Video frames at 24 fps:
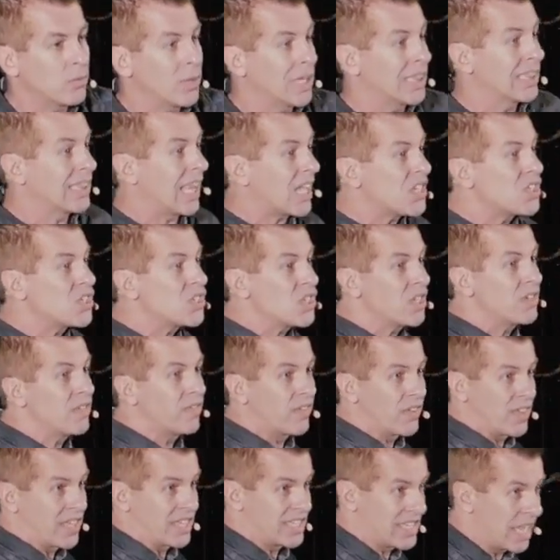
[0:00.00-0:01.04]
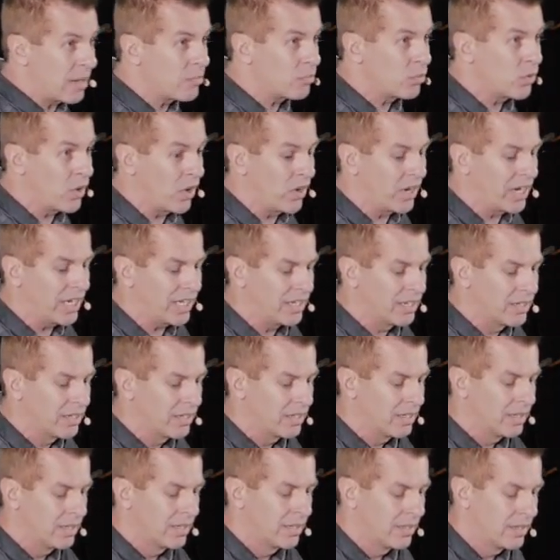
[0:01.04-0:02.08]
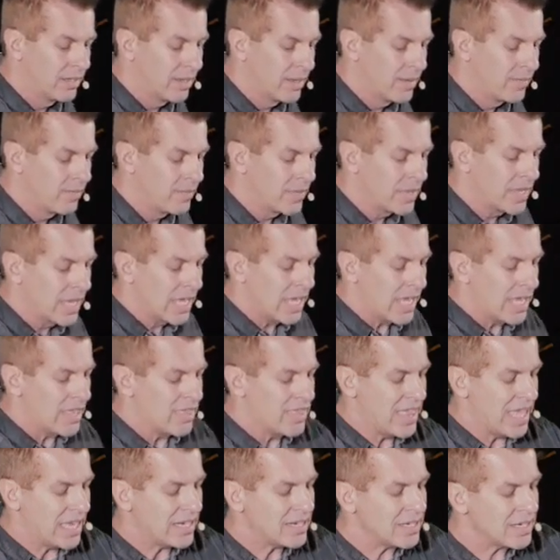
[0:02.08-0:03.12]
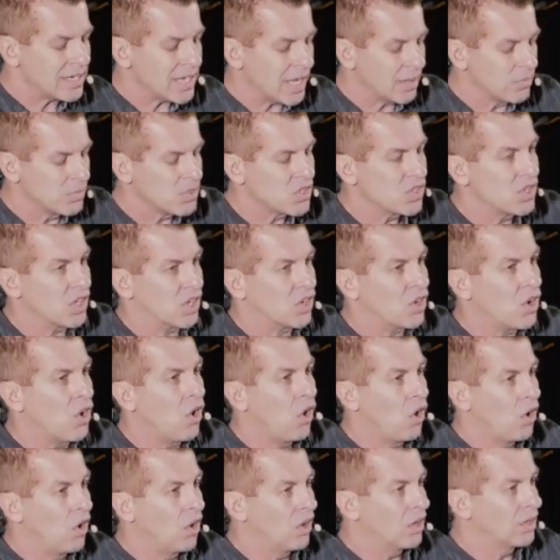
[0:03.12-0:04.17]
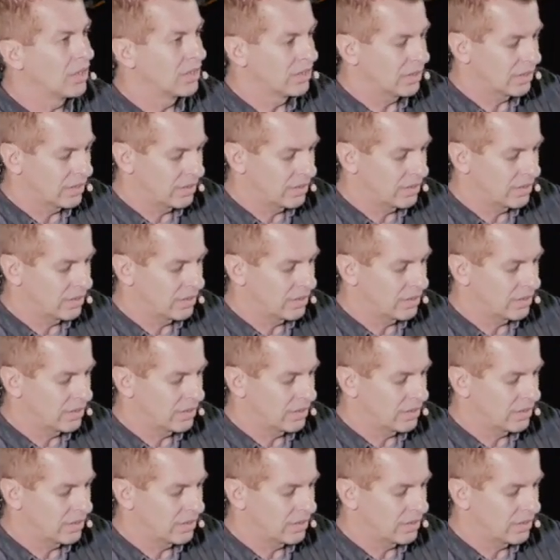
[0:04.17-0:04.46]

We lusted for the temporary. And then comes the call.